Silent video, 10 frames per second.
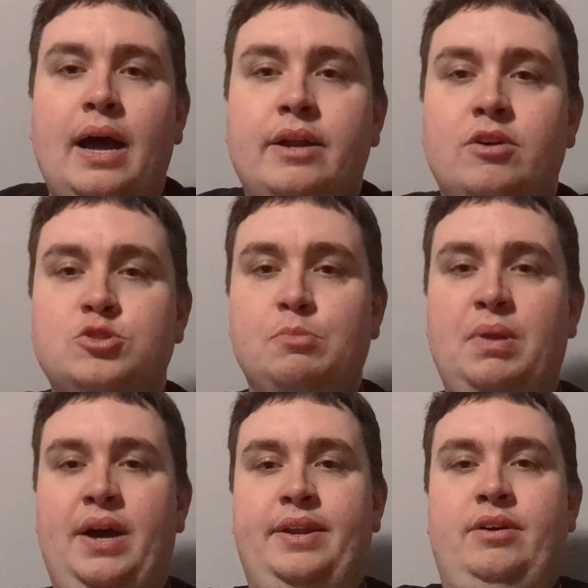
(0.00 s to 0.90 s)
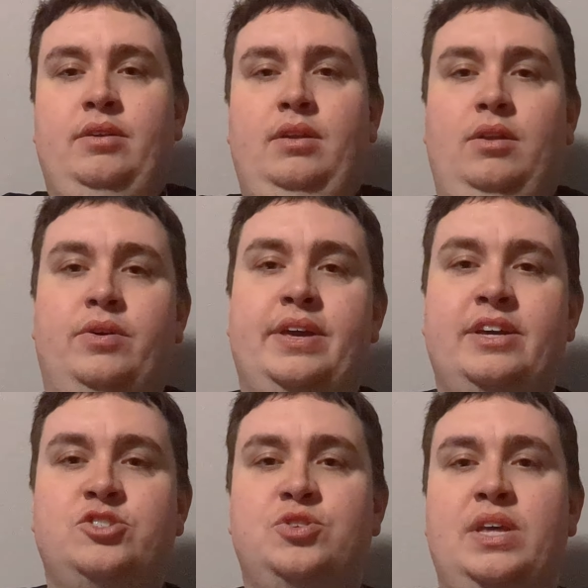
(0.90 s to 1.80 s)
and also planning on looking
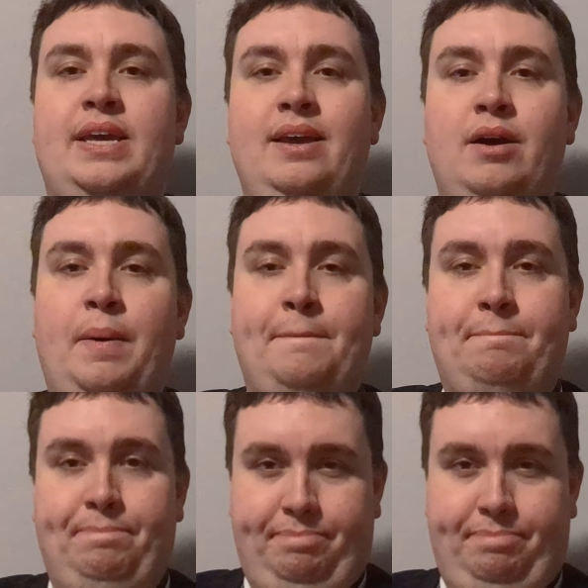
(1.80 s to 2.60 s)
into the um,